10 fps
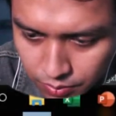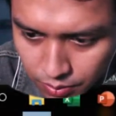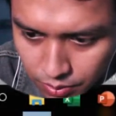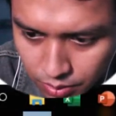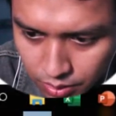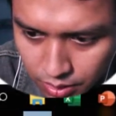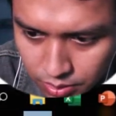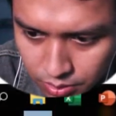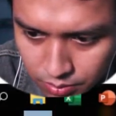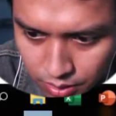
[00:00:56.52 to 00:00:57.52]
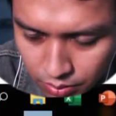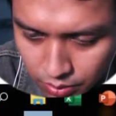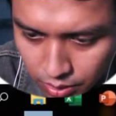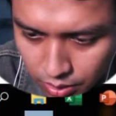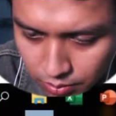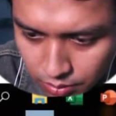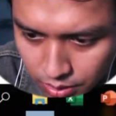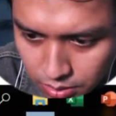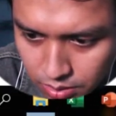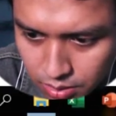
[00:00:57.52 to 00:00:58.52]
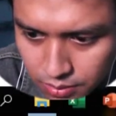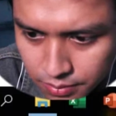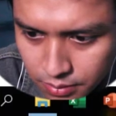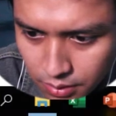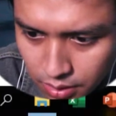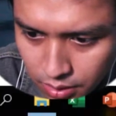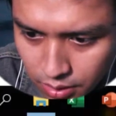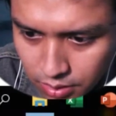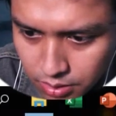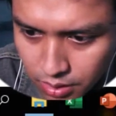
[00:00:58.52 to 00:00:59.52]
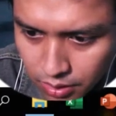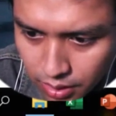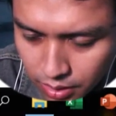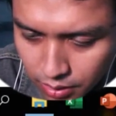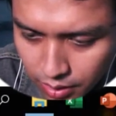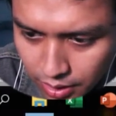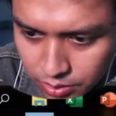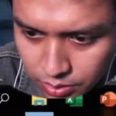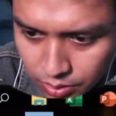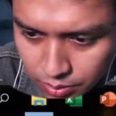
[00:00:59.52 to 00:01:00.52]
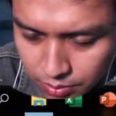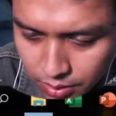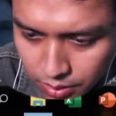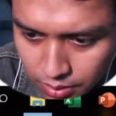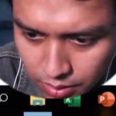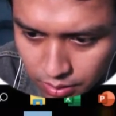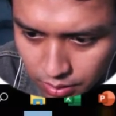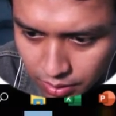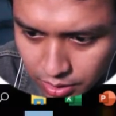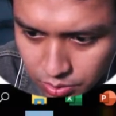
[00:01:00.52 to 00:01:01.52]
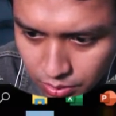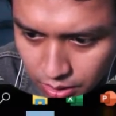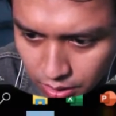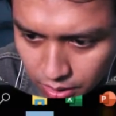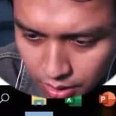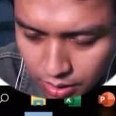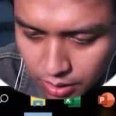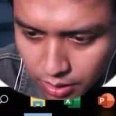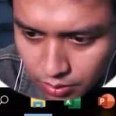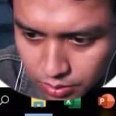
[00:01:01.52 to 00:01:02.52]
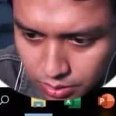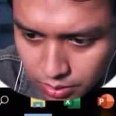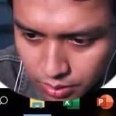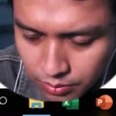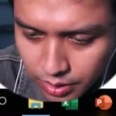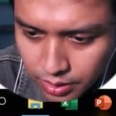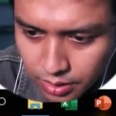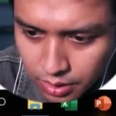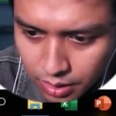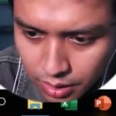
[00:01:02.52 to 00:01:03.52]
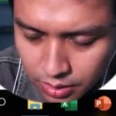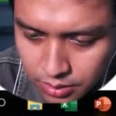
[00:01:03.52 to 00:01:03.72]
from Google Classroom that we cannot miss. It is a classroom, classwork, and then also the grade and the